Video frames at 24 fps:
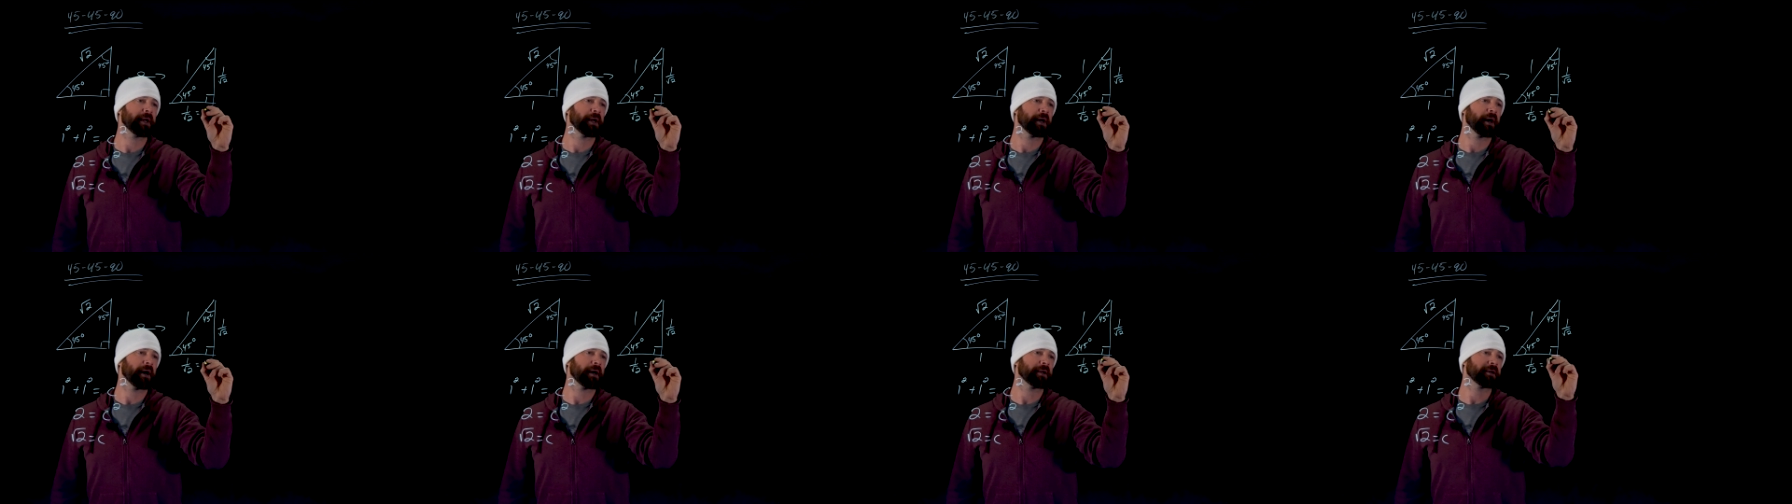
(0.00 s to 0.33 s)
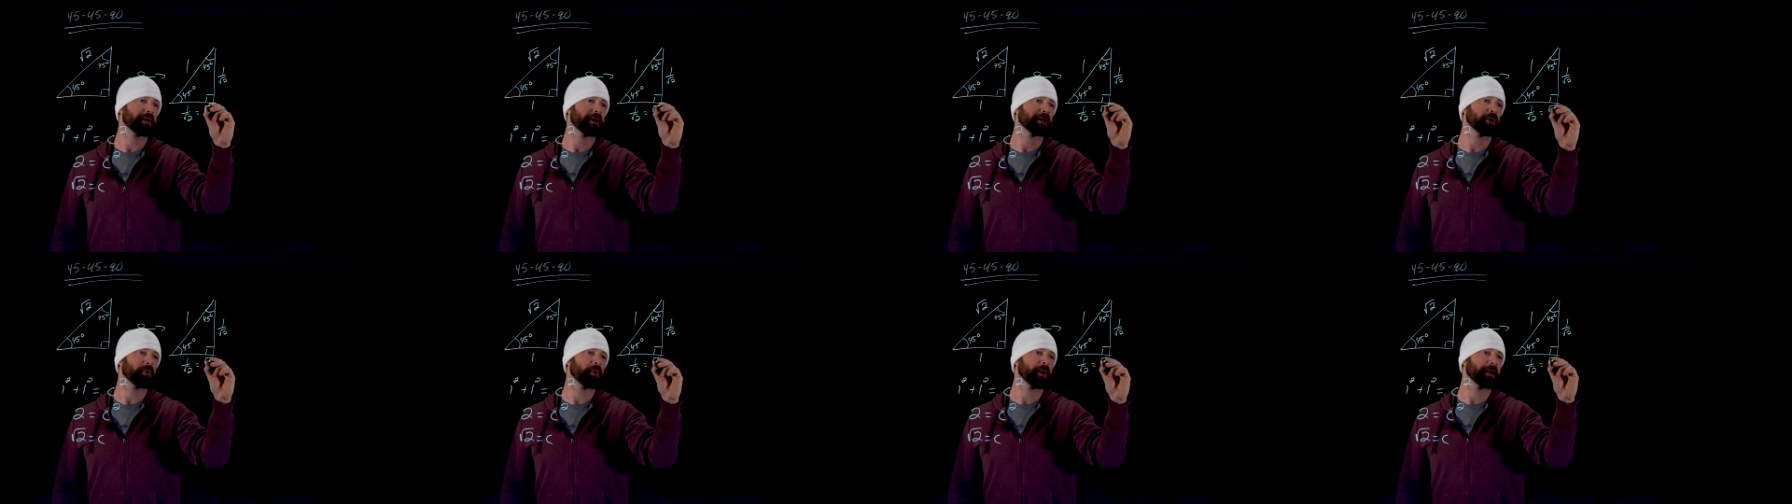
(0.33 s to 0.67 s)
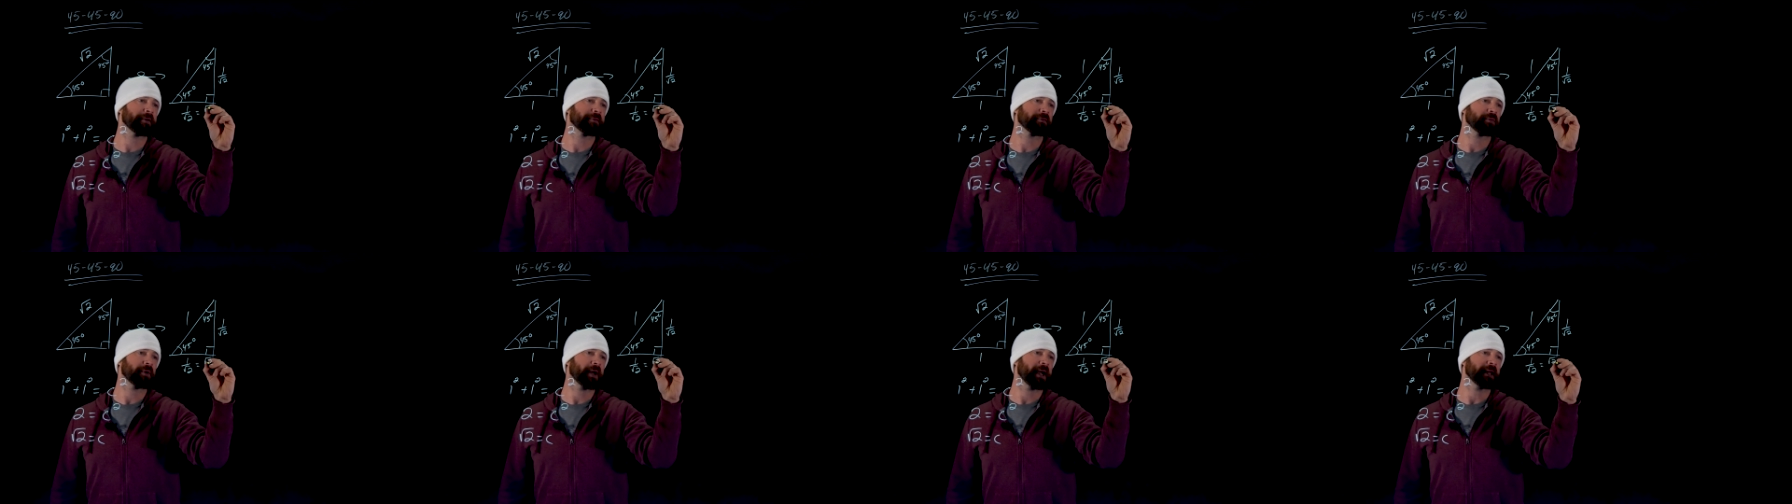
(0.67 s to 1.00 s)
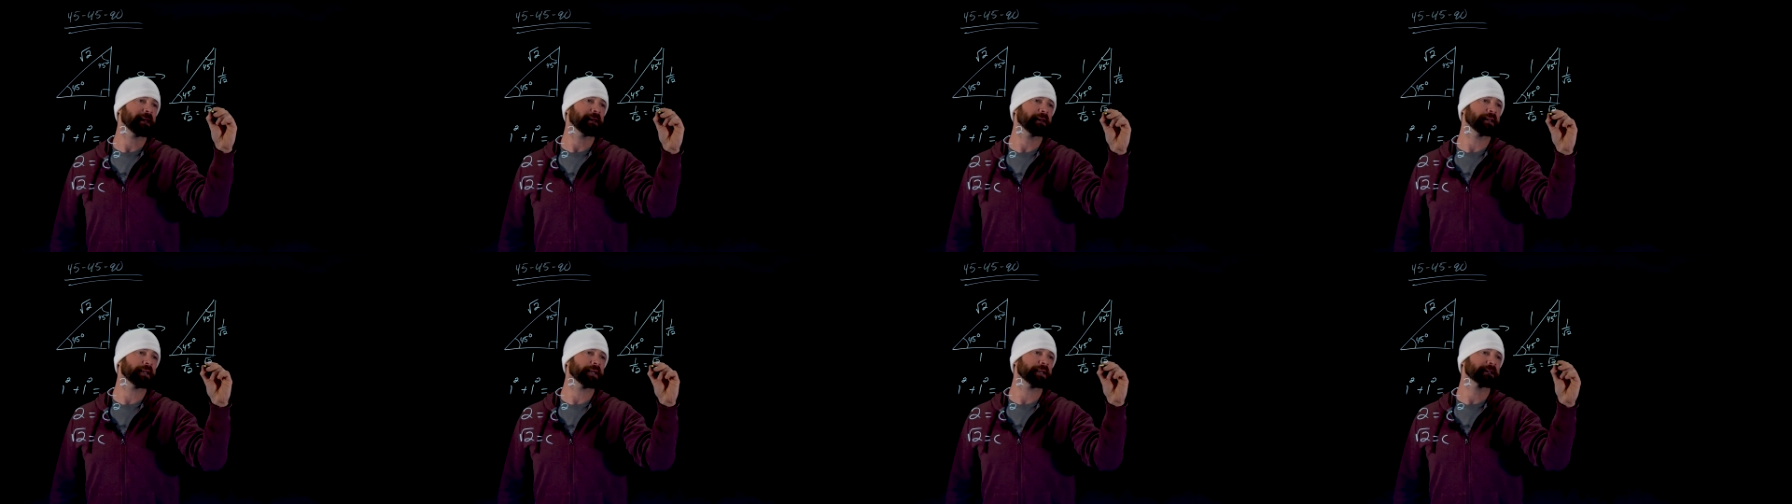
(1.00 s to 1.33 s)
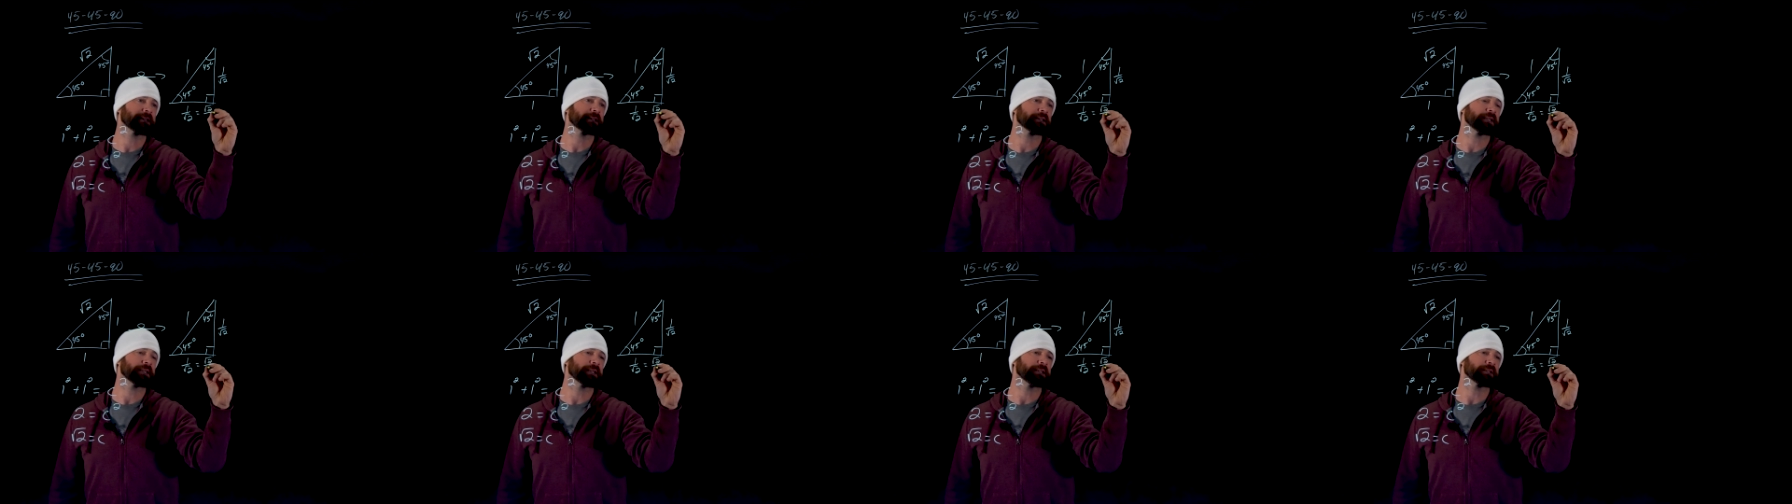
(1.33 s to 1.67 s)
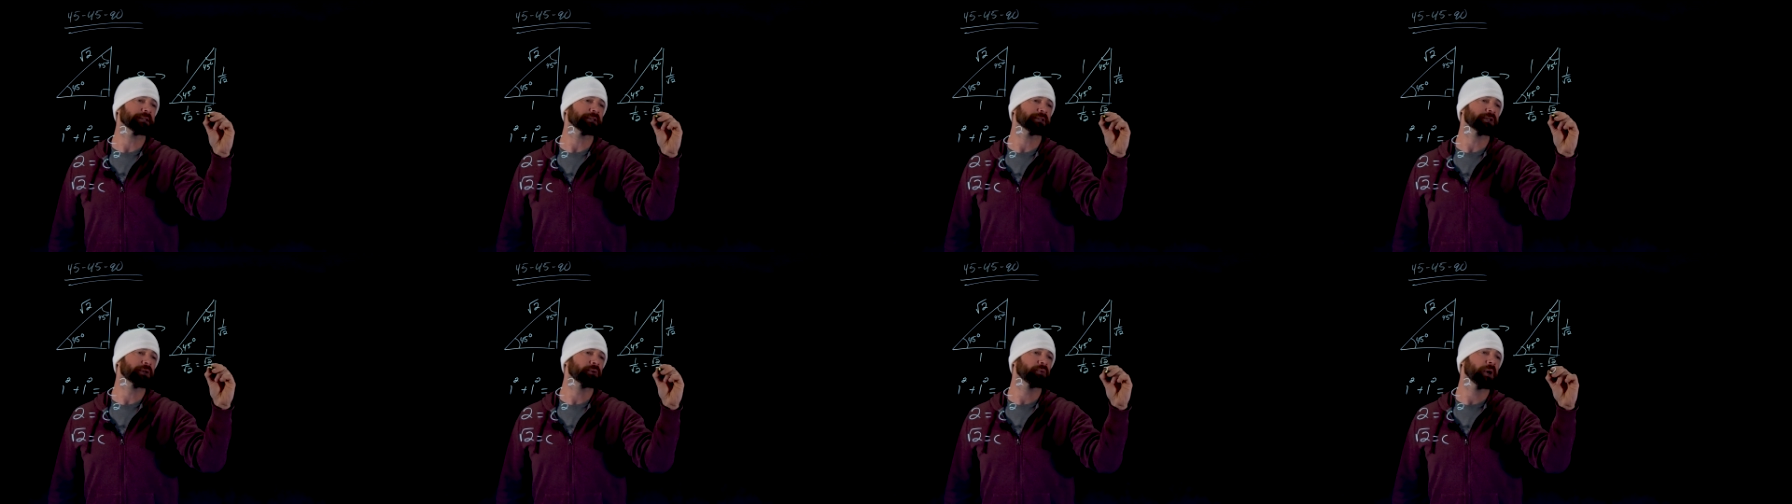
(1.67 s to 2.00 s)
another way of writing this is
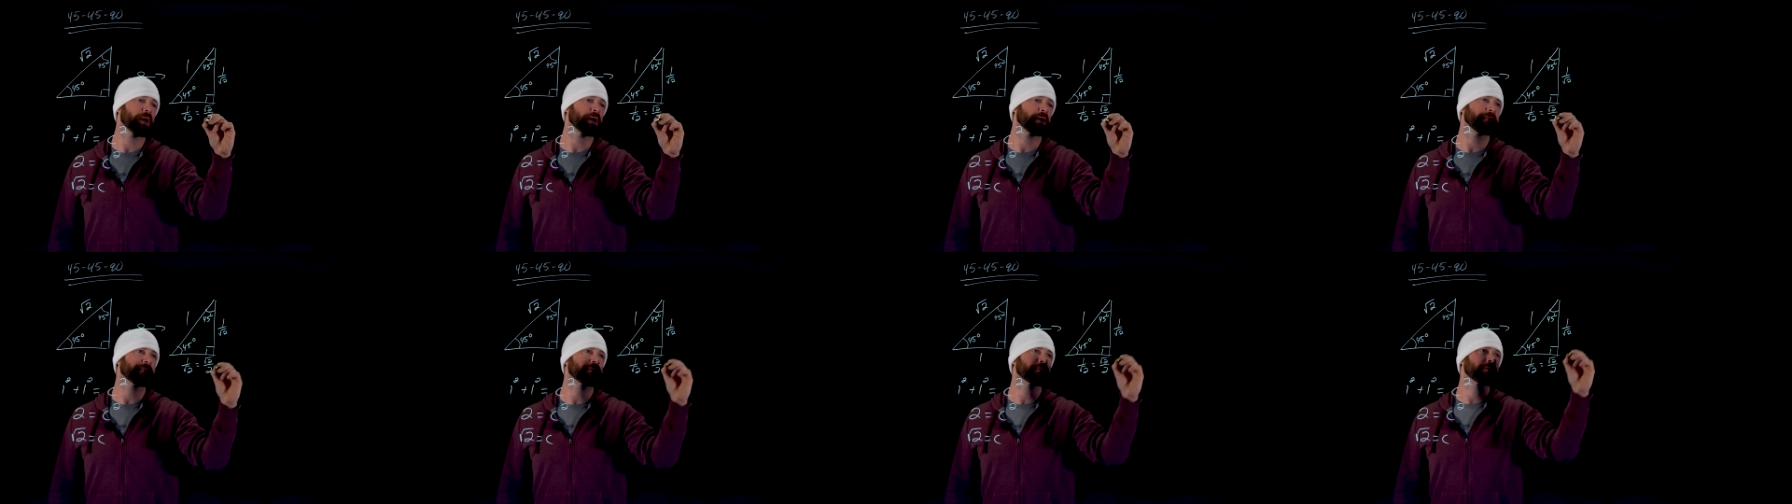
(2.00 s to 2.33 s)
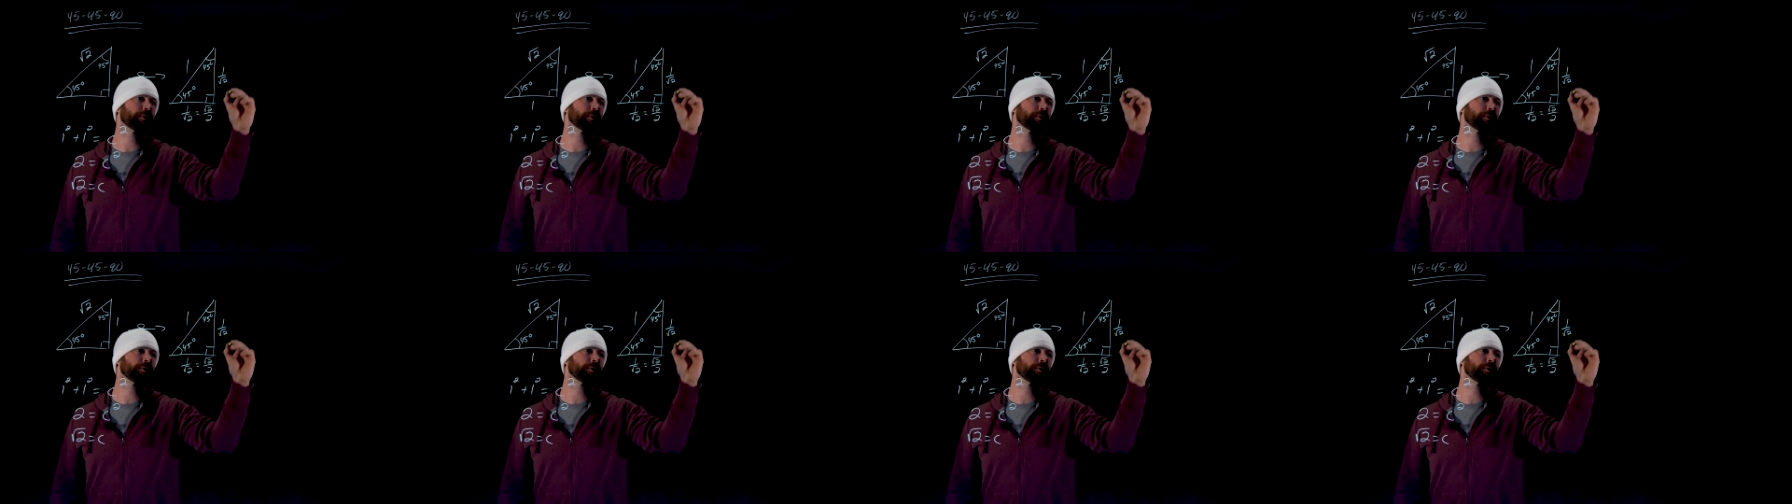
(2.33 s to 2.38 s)
the square root of